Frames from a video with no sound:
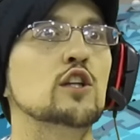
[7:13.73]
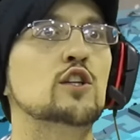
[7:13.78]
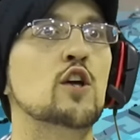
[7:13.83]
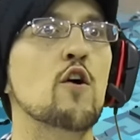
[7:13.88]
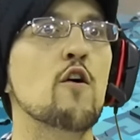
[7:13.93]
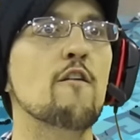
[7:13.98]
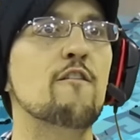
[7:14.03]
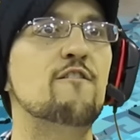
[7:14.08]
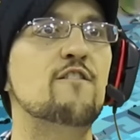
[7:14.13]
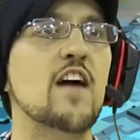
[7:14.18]

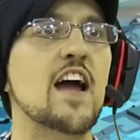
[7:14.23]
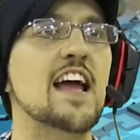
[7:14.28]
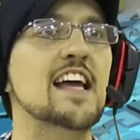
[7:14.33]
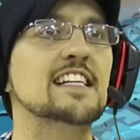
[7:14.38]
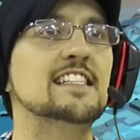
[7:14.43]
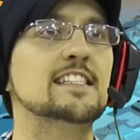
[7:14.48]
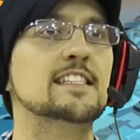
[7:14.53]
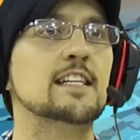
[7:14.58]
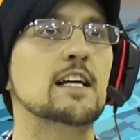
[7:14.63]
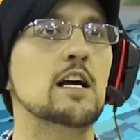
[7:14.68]

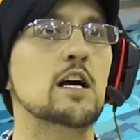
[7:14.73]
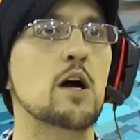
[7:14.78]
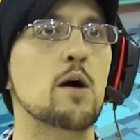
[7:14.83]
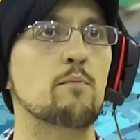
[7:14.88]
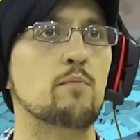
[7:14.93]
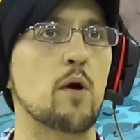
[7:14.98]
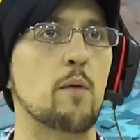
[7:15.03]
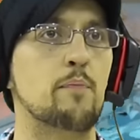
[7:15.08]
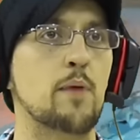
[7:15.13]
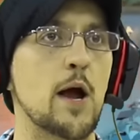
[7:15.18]
Two-Face,
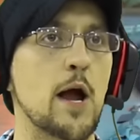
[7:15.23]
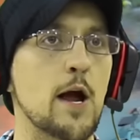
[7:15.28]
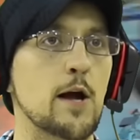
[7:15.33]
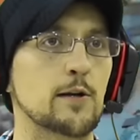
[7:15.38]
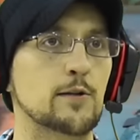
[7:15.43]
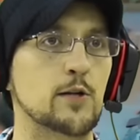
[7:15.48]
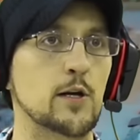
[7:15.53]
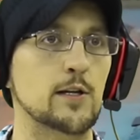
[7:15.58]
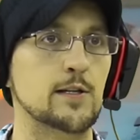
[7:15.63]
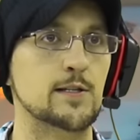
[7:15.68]
prepare
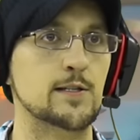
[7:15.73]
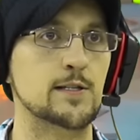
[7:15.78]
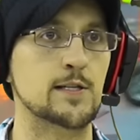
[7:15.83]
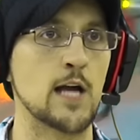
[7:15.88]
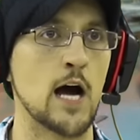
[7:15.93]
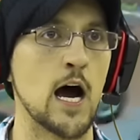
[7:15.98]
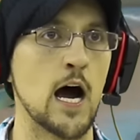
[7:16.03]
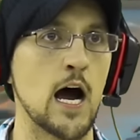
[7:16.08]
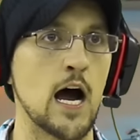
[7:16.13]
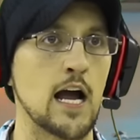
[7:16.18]
to
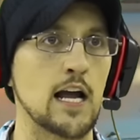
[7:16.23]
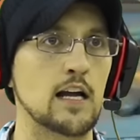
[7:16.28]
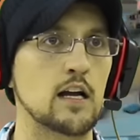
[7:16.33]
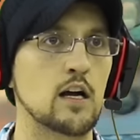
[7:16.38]
die.